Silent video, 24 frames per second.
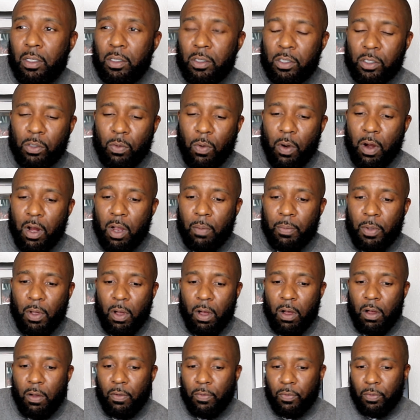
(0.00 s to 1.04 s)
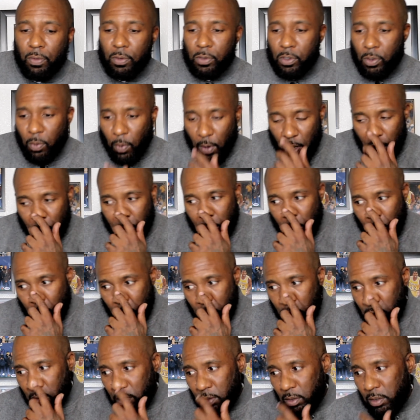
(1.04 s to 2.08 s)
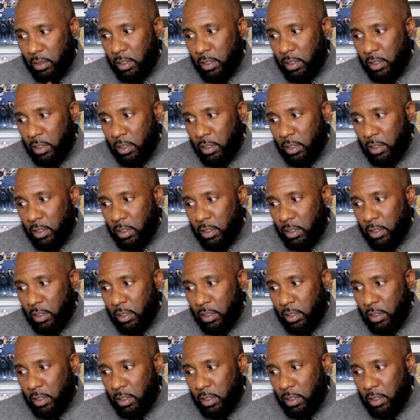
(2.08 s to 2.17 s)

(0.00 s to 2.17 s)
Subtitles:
Square up, y'all. Square up, y'all.